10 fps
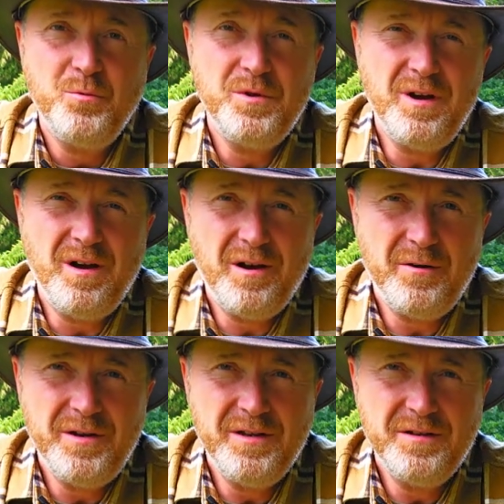We
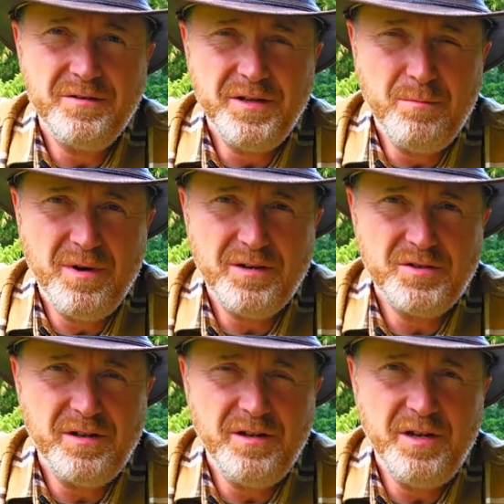are in Denmark,
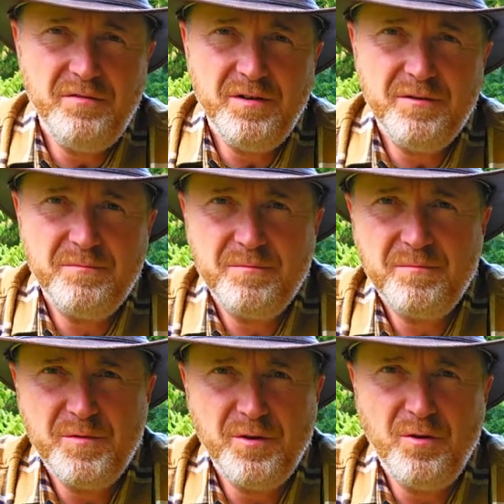Scandinavia,
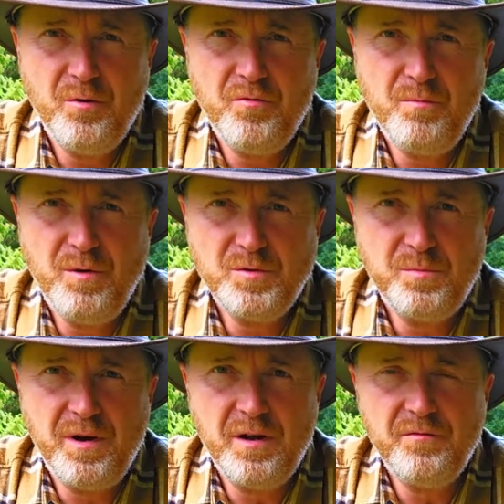the
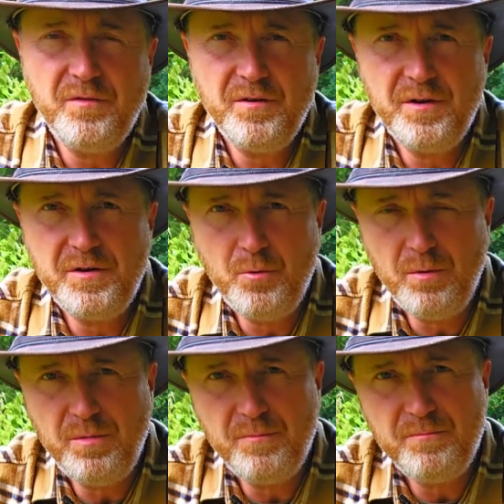northmost part of
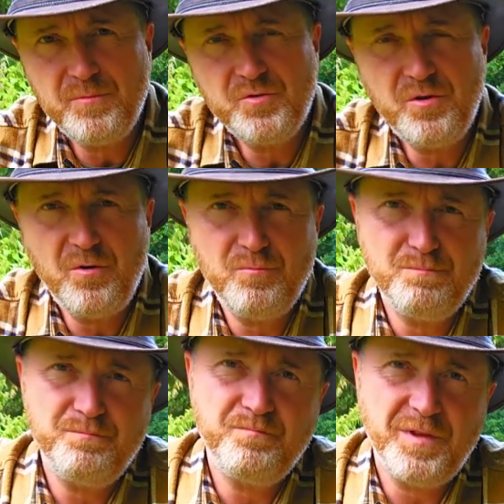Europe. So
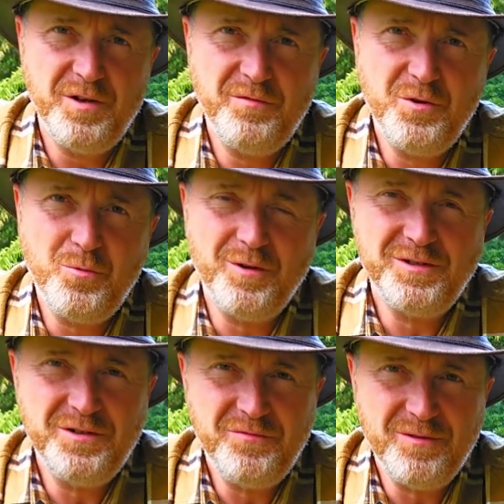if you're
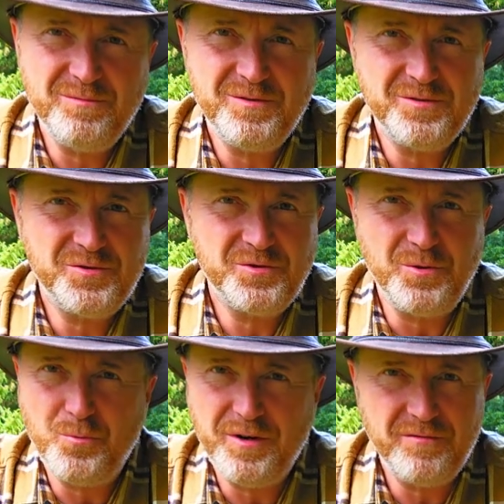watching from
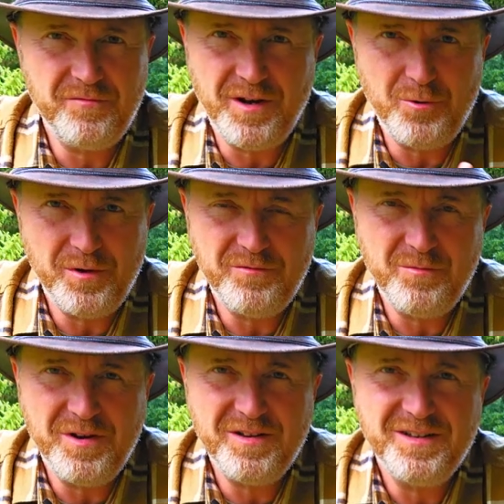somewhere far away
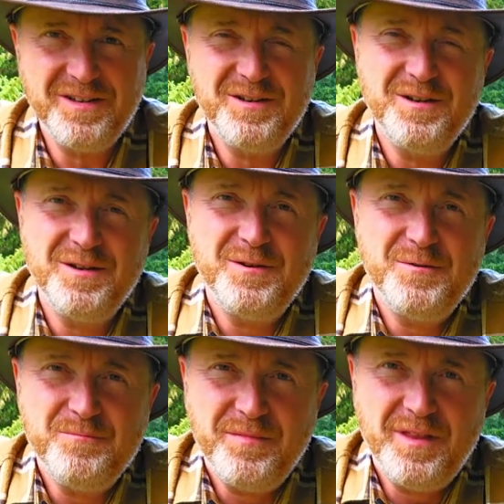from here,
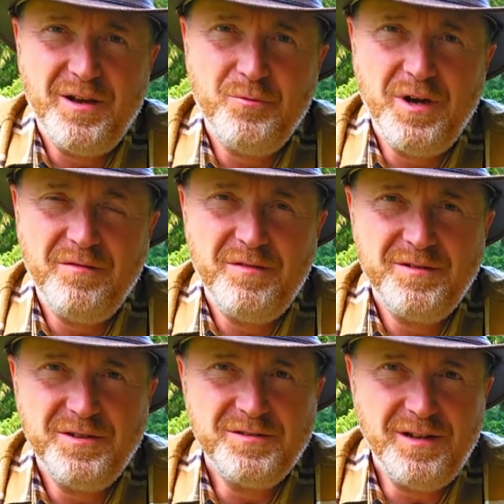now you
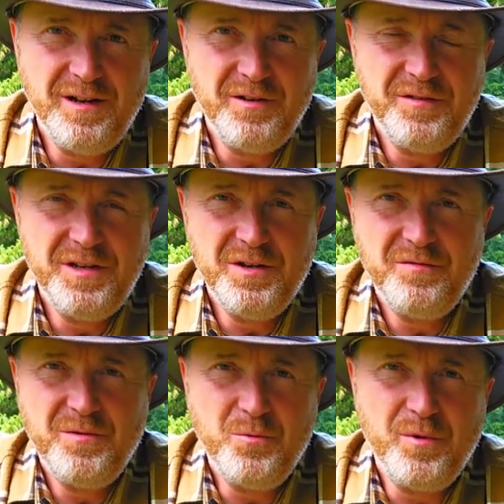have just a little idea
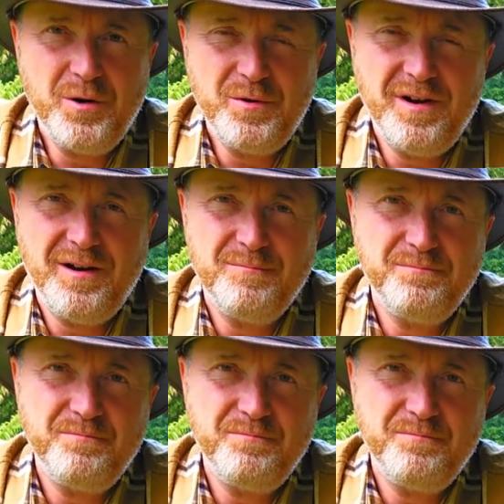of where we are.